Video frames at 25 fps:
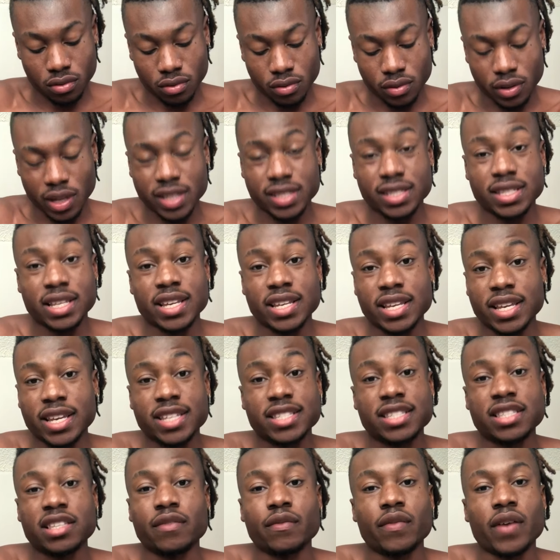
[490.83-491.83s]
It's
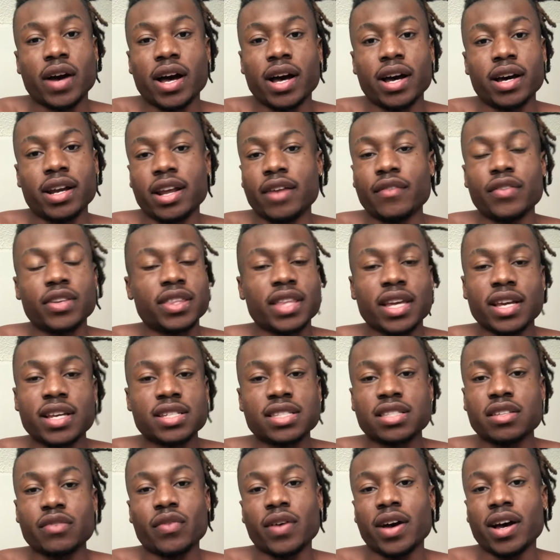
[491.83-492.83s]
divine. Everything is
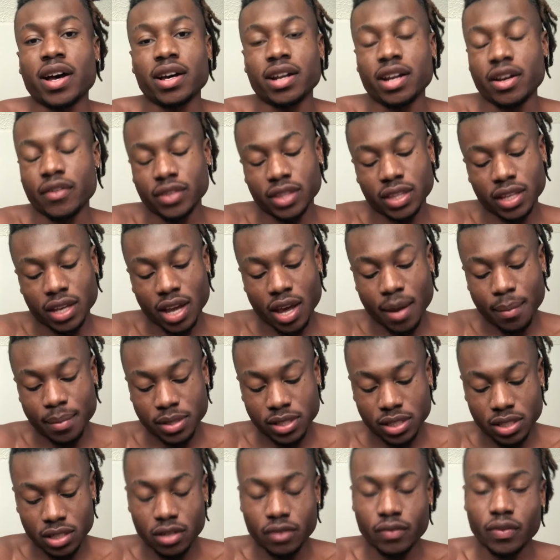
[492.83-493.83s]
divine. Everything happens
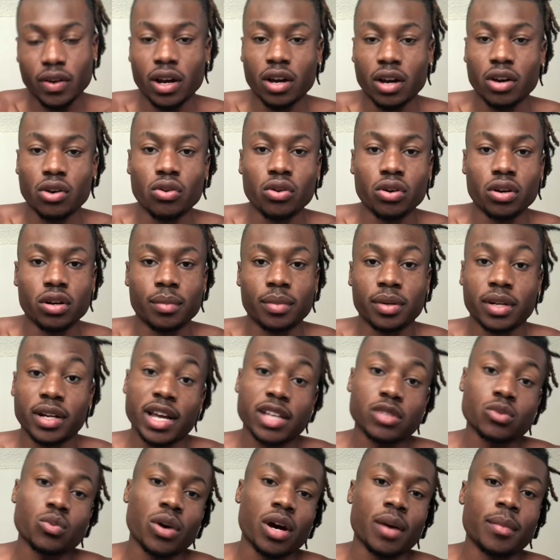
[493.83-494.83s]
in divine order, bro.
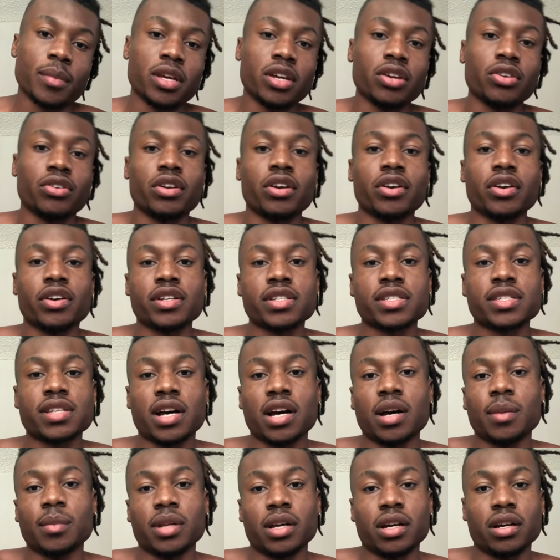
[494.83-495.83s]
That's why I'm here during this
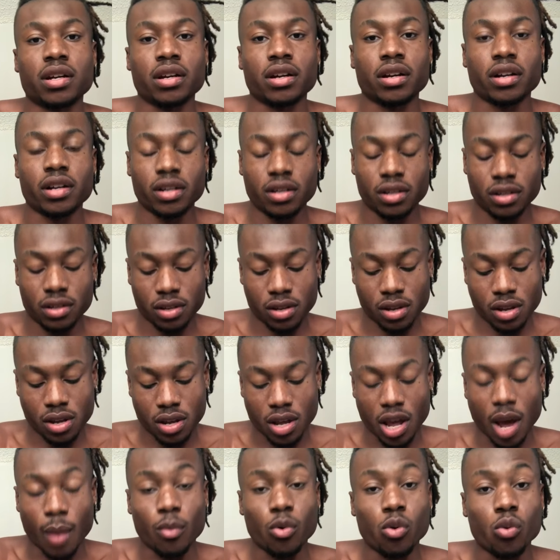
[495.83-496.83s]
timeline, all right?
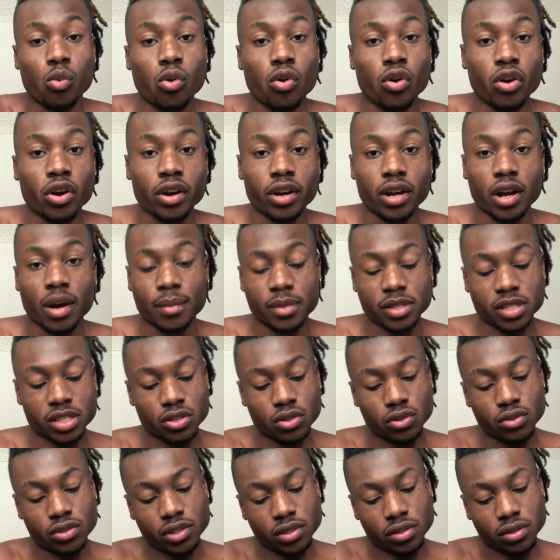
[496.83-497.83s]
I'm a warrior. I'm a
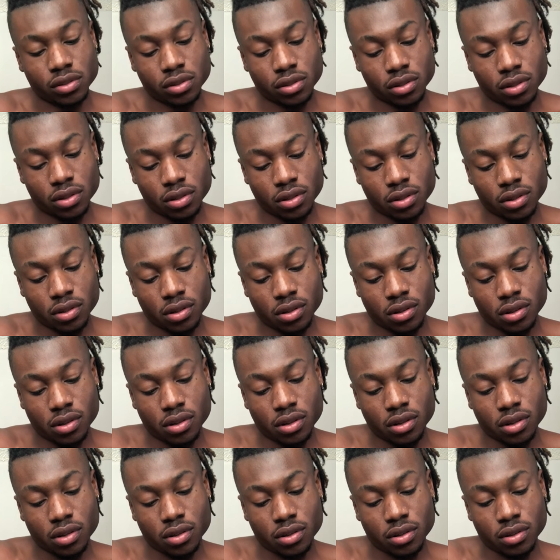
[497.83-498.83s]
soldier.
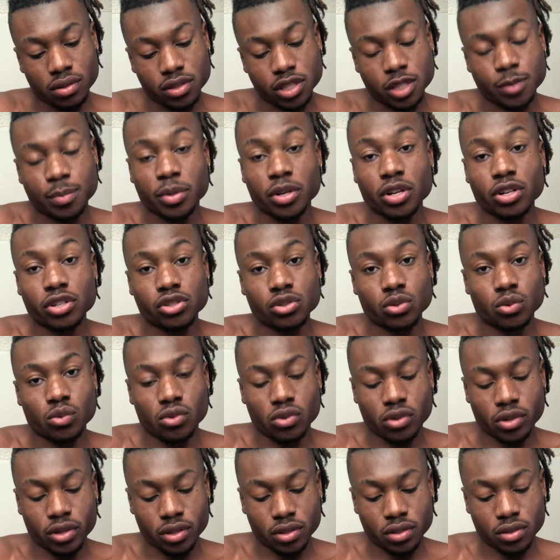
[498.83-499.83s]
Spiritual
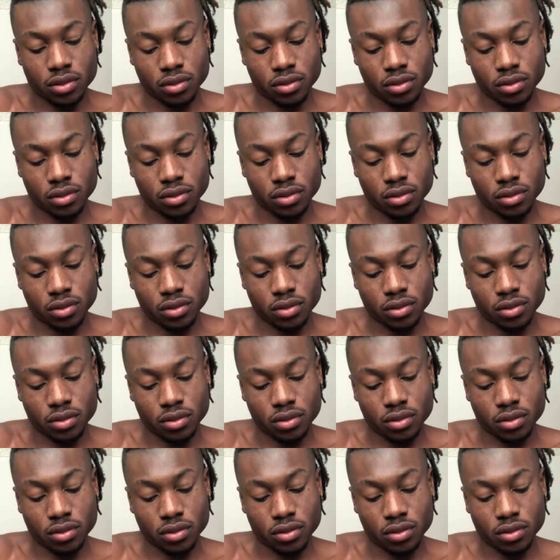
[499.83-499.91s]
warrior.